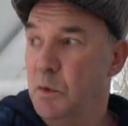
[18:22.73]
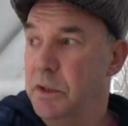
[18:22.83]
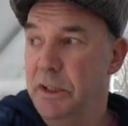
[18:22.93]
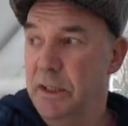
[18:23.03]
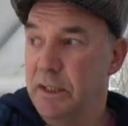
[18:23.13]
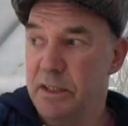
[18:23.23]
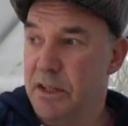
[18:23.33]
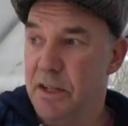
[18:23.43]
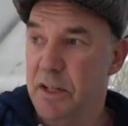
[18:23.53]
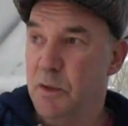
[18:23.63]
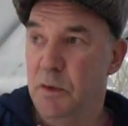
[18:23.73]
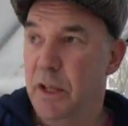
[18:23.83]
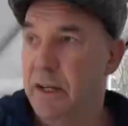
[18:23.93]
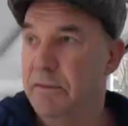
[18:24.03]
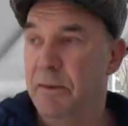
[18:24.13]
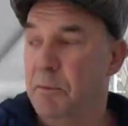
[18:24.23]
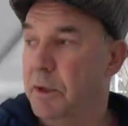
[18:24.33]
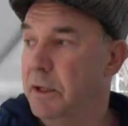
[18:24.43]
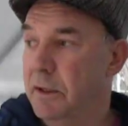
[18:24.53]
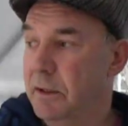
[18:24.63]
It's only, as I say, it's only the end of
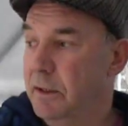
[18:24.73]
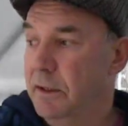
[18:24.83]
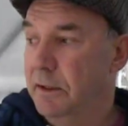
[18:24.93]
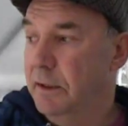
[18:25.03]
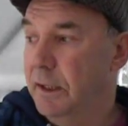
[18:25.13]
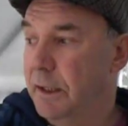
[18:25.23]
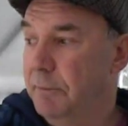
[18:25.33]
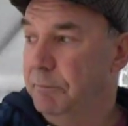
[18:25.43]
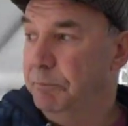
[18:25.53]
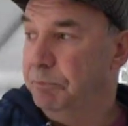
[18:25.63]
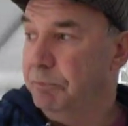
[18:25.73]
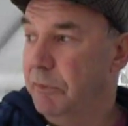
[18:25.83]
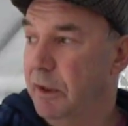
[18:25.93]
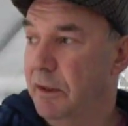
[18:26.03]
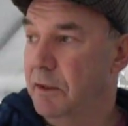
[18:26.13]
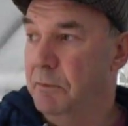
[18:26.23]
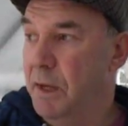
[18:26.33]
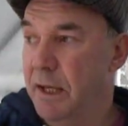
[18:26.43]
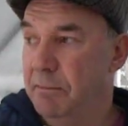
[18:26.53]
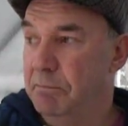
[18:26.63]
February.
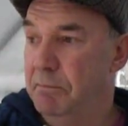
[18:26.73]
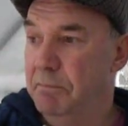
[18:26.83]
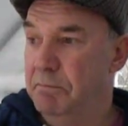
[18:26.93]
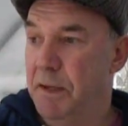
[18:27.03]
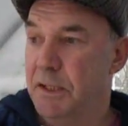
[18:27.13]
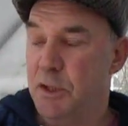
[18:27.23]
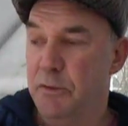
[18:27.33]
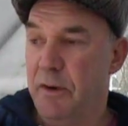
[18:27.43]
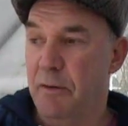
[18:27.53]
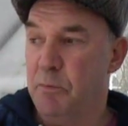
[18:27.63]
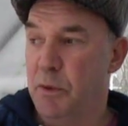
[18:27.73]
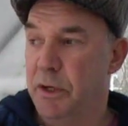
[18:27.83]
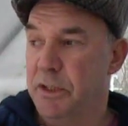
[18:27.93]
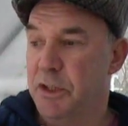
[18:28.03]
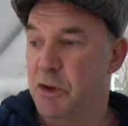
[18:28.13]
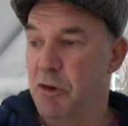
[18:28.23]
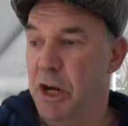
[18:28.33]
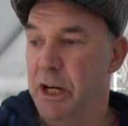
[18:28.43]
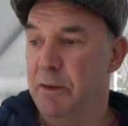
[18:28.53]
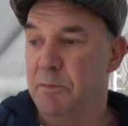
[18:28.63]
The main stuff I put in is
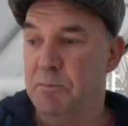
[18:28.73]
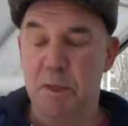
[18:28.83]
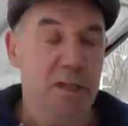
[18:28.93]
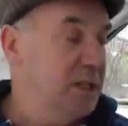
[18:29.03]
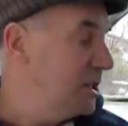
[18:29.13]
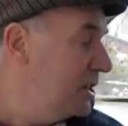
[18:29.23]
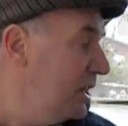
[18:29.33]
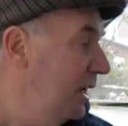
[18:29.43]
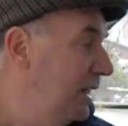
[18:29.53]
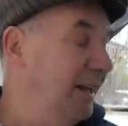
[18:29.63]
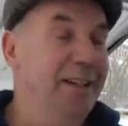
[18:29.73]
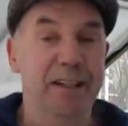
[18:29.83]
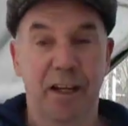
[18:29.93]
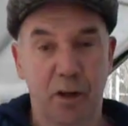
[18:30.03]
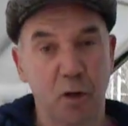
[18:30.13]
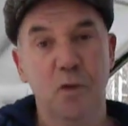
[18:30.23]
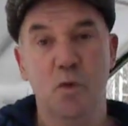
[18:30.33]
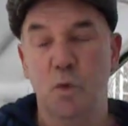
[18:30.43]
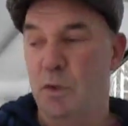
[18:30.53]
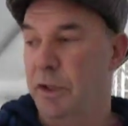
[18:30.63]
geraniums, basilises that need a
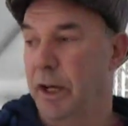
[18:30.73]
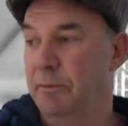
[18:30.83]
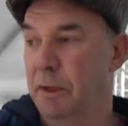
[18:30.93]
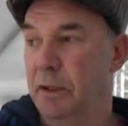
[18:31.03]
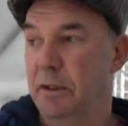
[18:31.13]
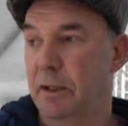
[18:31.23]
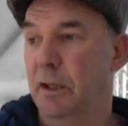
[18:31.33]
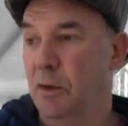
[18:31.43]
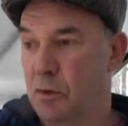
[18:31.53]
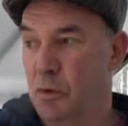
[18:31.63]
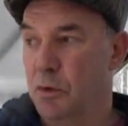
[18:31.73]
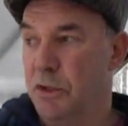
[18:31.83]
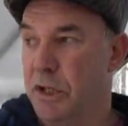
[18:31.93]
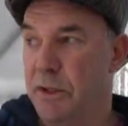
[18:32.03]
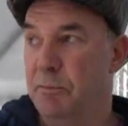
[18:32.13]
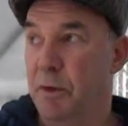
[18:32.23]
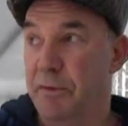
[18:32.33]
long growing time, a long growing season.